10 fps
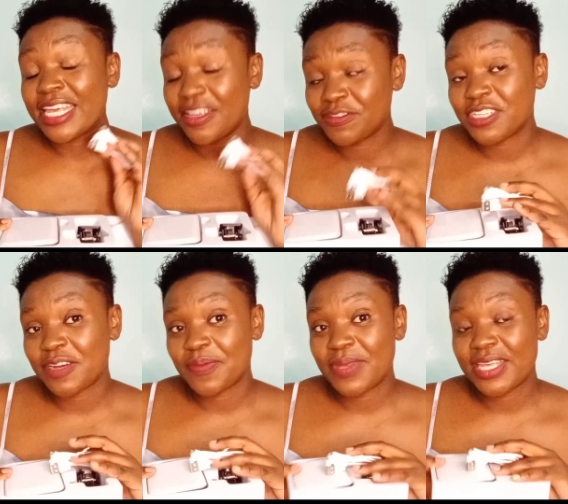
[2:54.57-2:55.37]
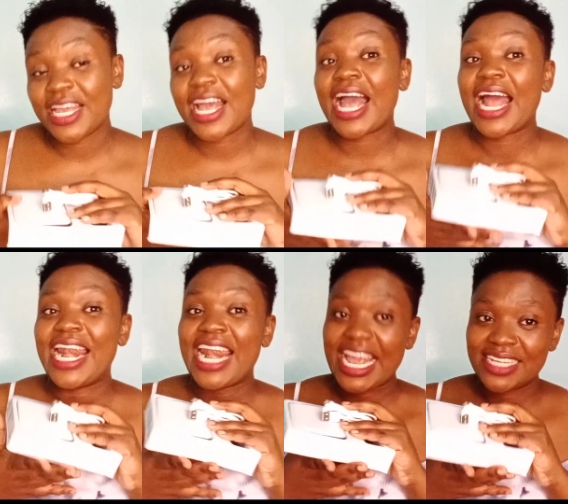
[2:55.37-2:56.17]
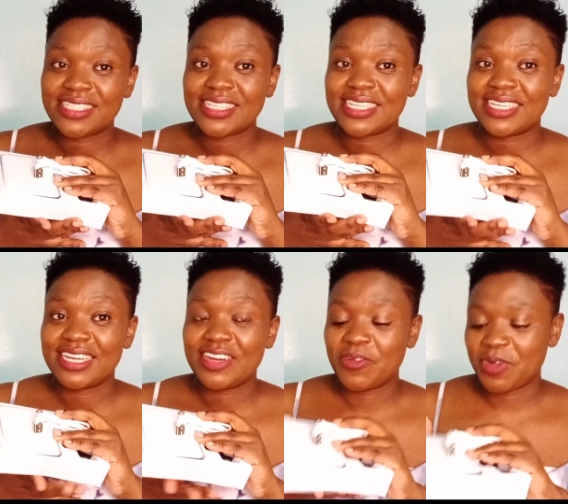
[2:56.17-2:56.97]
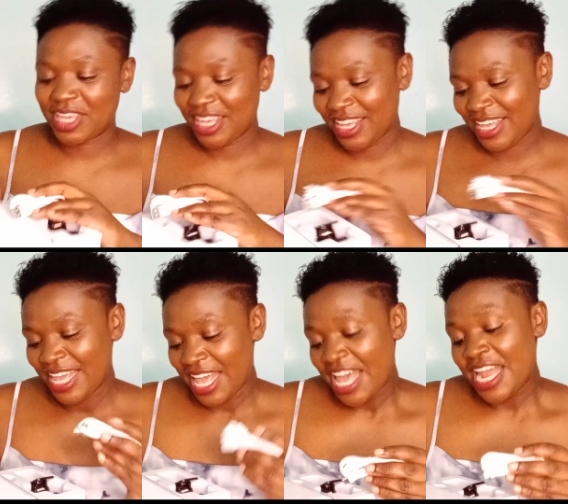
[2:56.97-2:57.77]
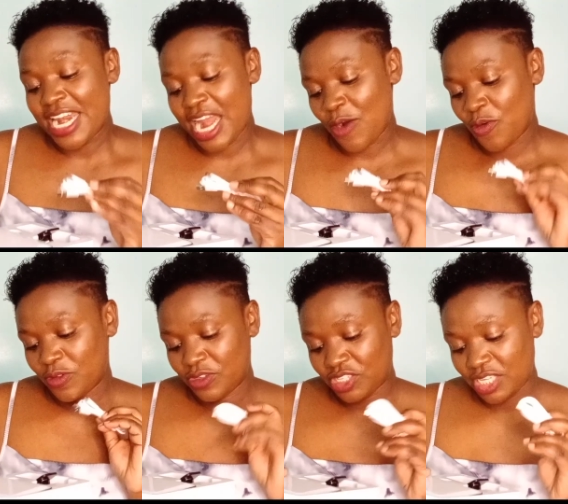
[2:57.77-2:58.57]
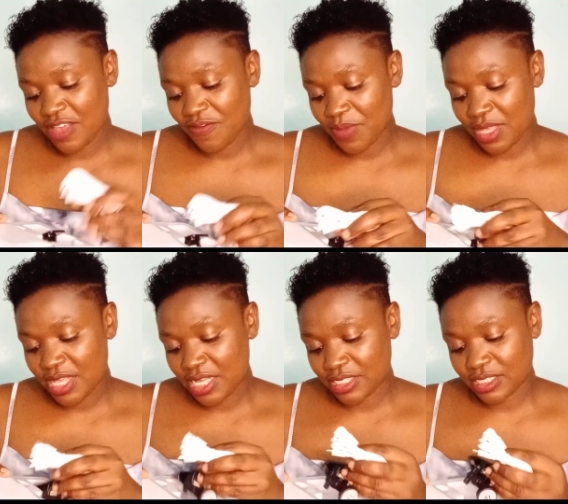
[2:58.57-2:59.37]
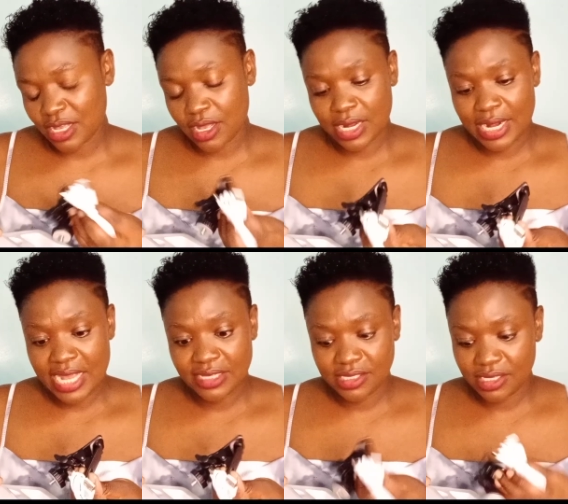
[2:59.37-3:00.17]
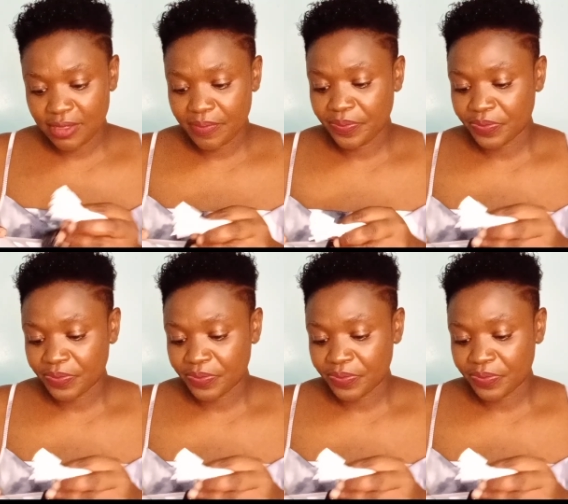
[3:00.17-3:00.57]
gifted me lighting okay now she gave me this uh, lighting